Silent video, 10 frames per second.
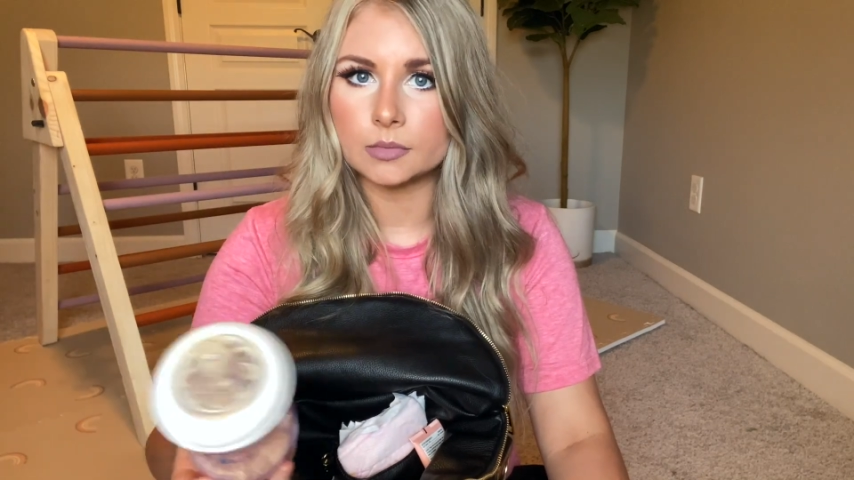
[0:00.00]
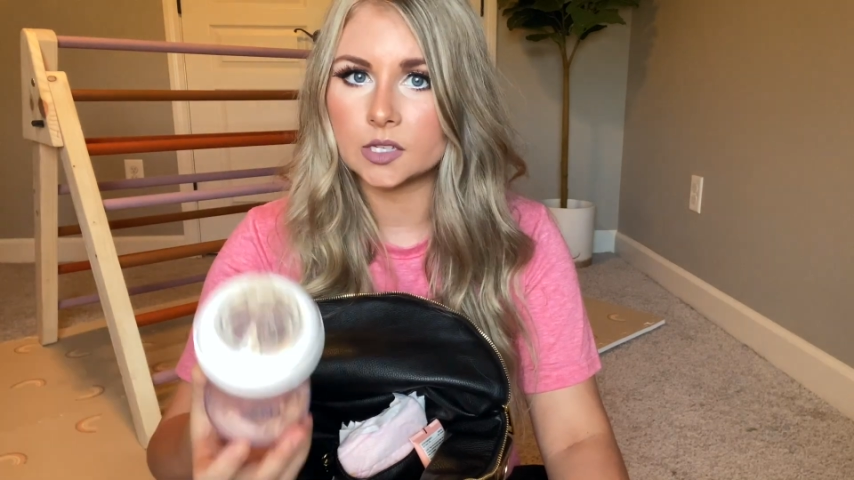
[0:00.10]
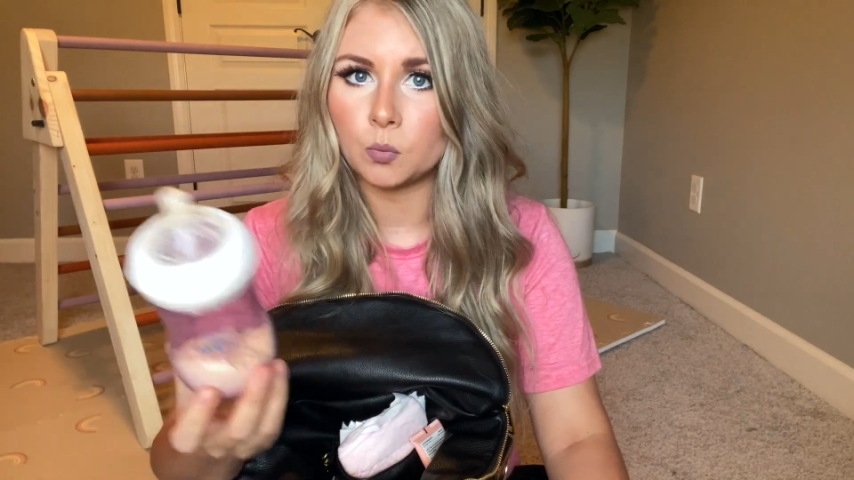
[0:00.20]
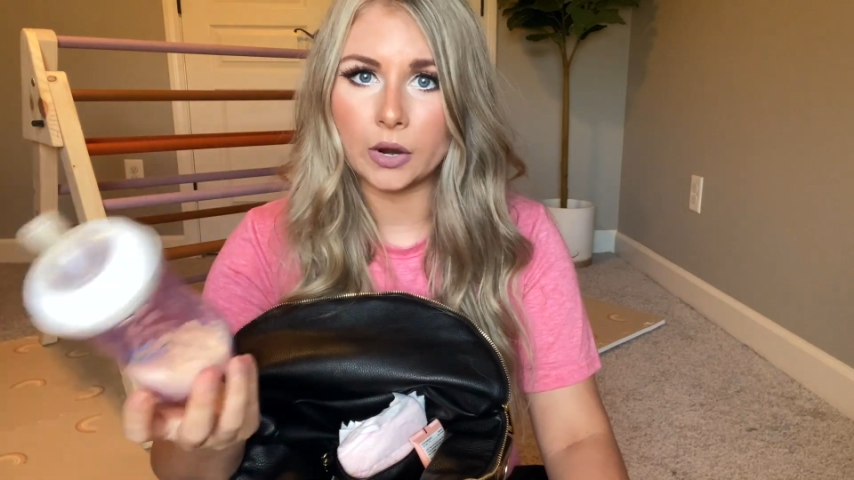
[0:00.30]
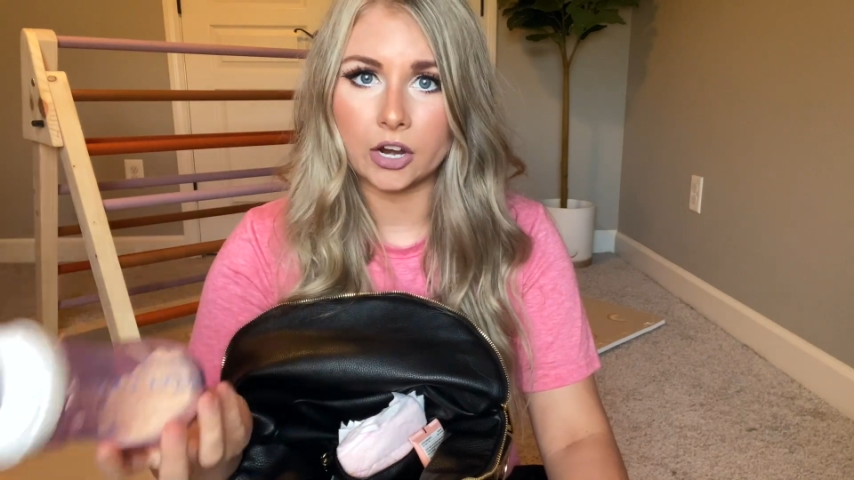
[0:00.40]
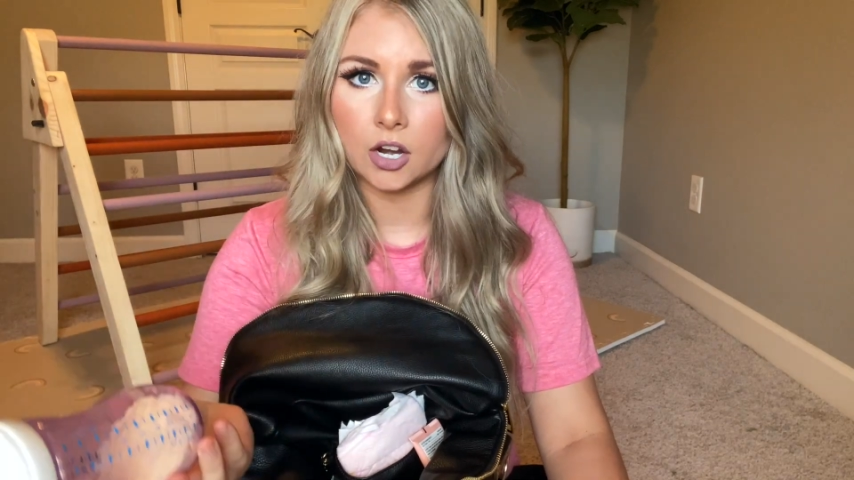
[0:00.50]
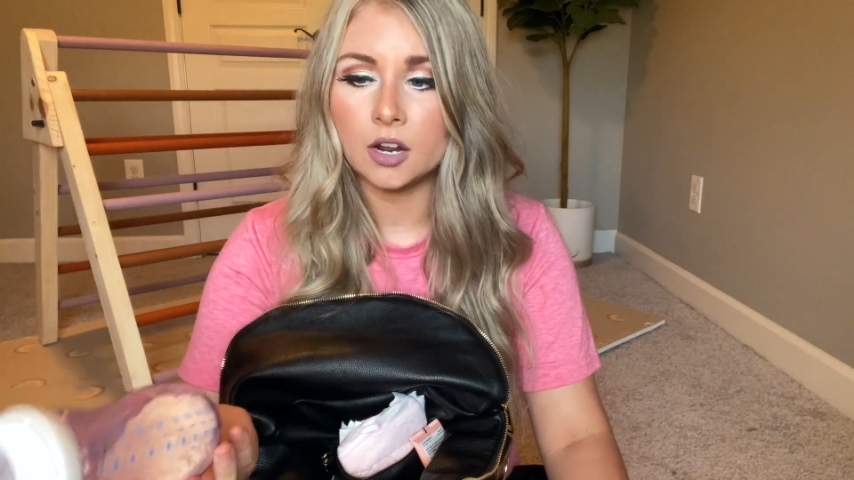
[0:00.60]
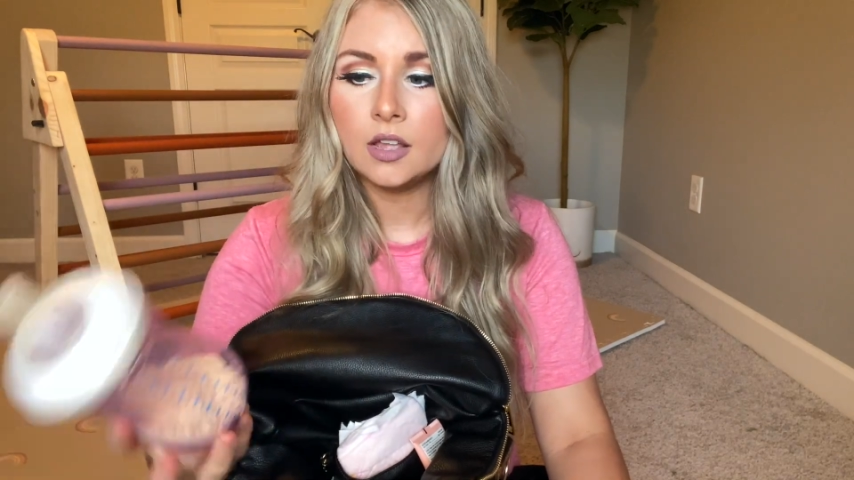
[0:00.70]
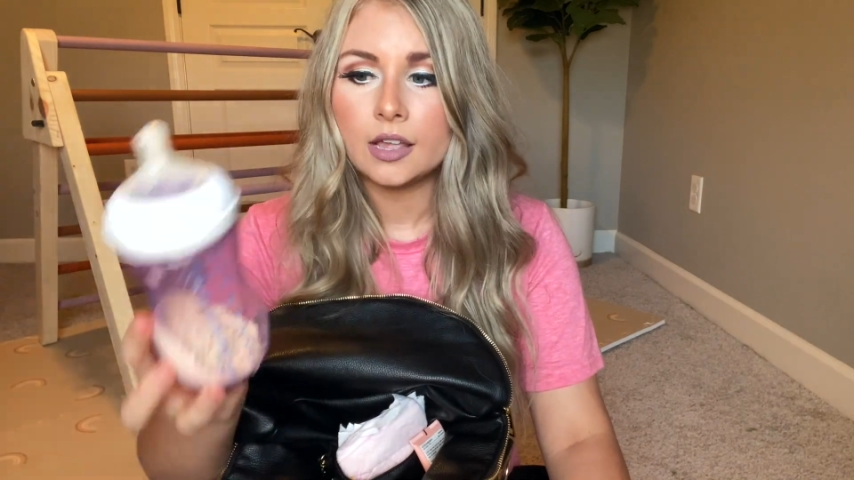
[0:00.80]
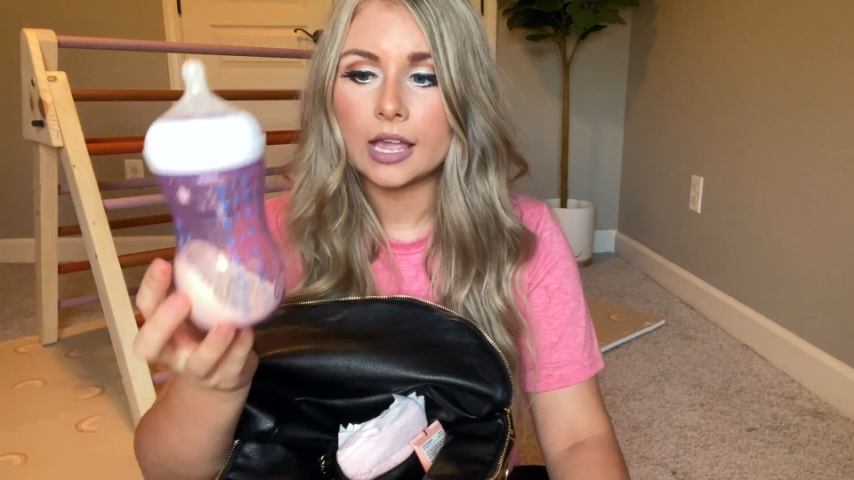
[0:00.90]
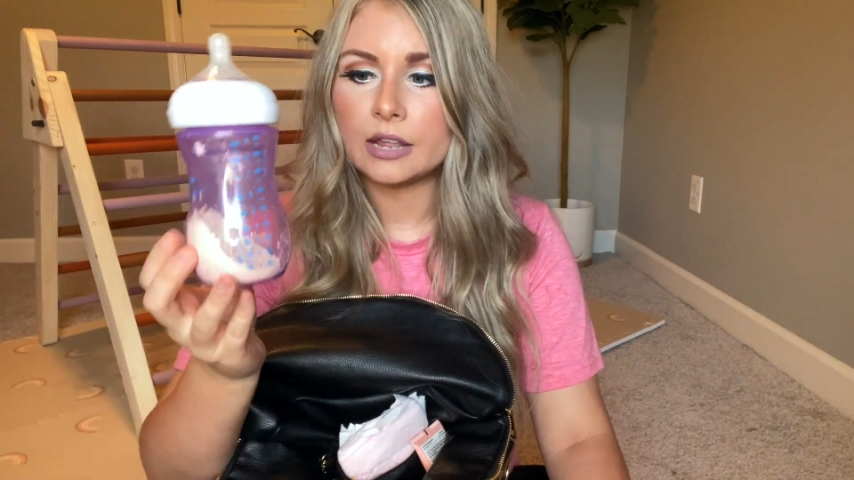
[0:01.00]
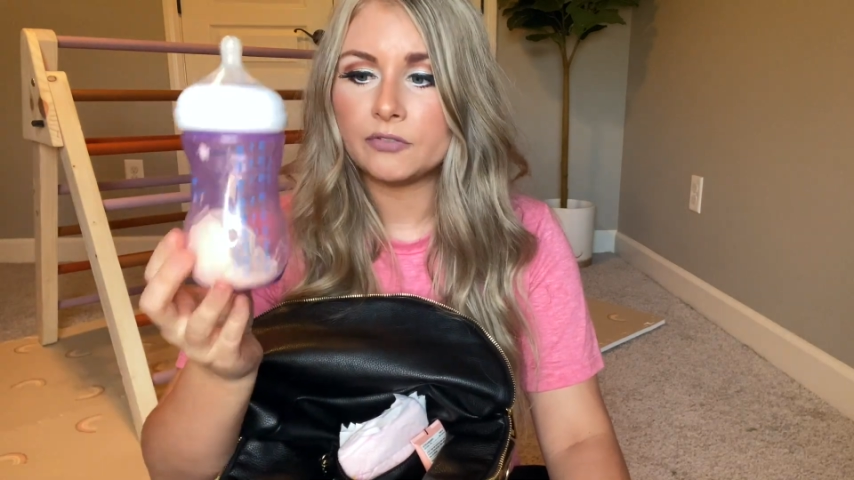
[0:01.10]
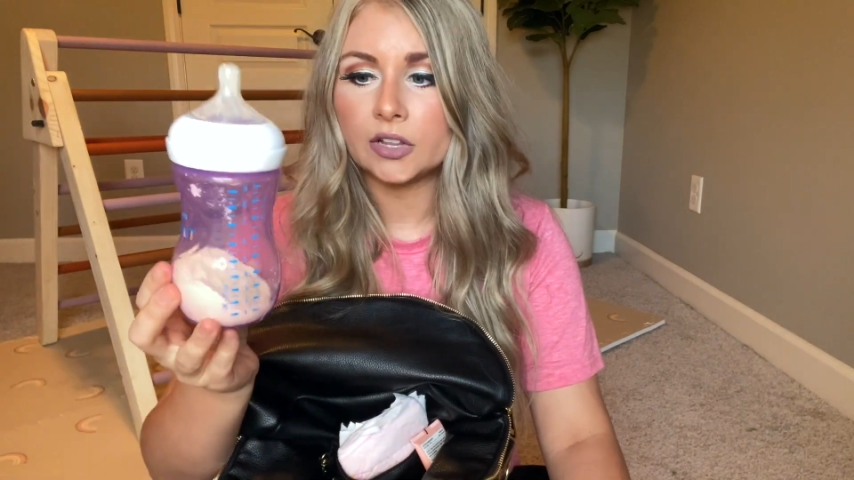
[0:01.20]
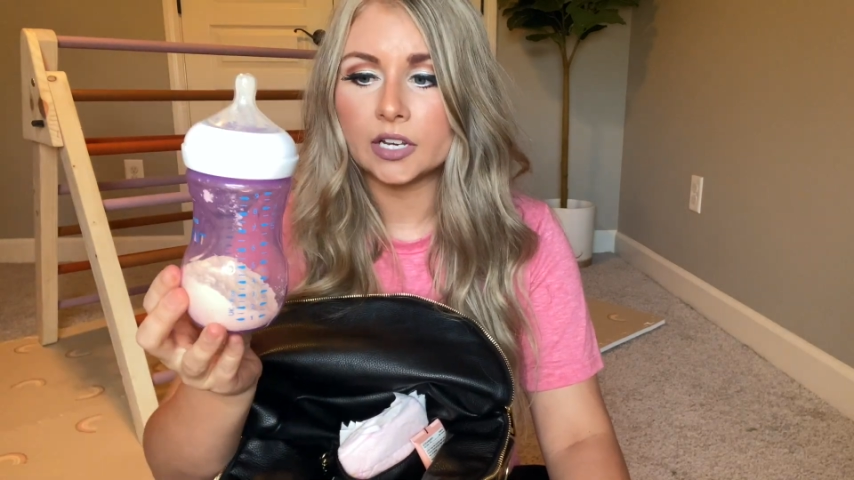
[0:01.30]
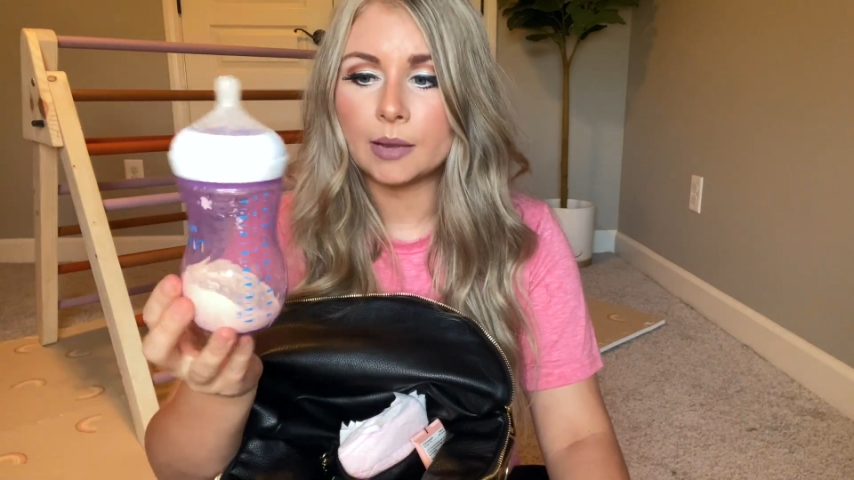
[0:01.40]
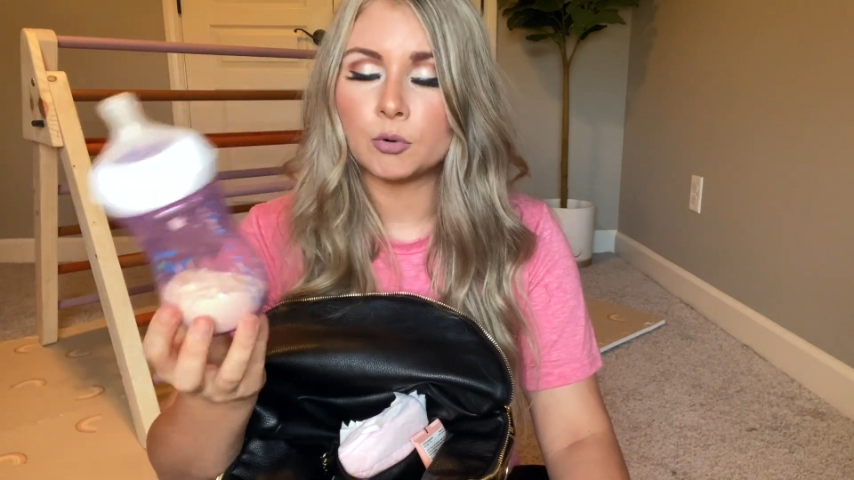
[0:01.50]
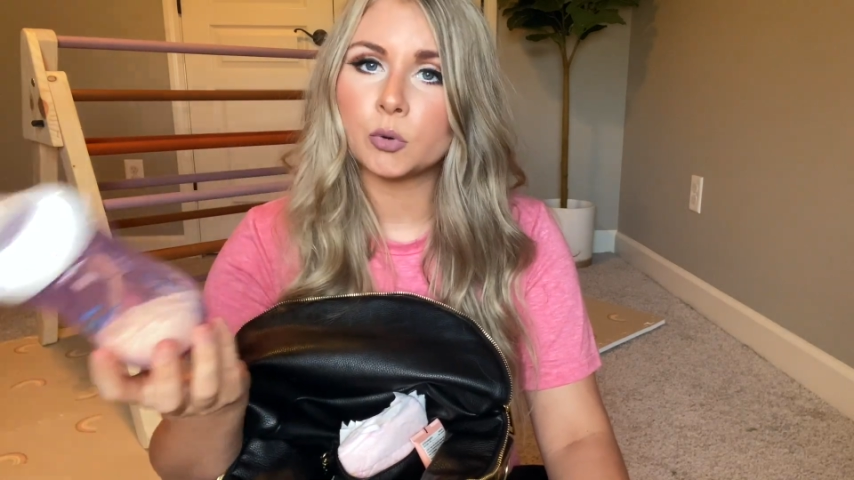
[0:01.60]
somewhere and fill it up,